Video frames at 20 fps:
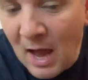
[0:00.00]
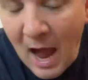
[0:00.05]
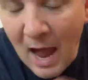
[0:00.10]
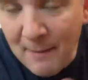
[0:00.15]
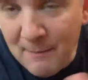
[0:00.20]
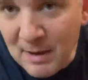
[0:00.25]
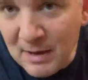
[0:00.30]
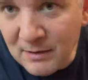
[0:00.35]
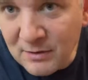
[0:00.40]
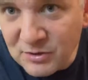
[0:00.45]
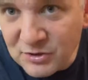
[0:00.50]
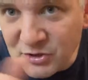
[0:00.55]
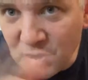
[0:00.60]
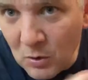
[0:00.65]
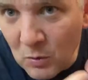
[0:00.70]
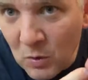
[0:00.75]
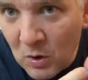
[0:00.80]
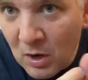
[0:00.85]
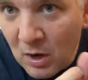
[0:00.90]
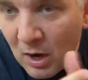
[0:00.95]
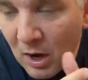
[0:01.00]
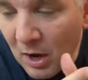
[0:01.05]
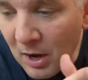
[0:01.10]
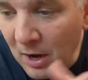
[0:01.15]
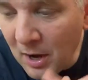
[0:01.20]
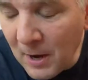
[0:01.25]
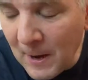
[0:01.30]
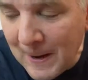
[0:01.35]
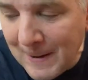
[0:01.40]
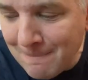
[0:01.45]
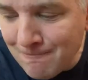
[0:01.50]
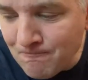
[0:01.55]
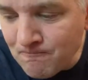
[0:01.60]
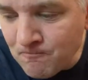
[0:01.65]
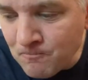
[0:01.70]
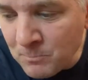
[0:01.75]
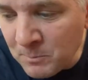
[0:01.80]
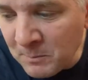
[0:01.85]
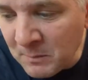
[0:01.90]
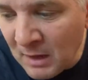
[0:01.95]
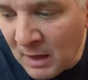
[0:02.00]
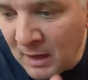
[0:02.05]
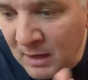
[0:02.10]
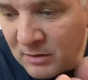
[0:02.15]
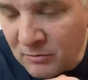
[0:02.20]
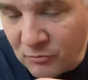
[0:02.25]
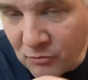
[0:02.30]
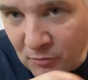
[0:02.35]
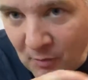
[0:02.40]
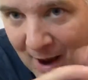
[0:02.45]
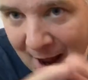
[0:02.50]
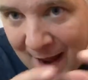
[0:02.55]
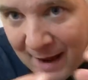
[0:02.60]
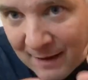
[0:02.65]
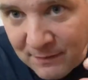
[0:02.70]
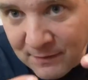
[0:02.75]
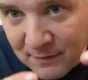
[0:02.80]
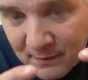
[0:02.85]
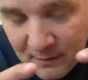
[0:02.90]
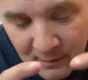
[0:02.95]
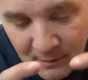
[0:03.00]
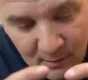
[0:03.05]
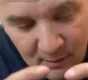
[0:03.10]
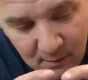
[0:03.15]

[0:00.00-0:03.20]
I mean, so write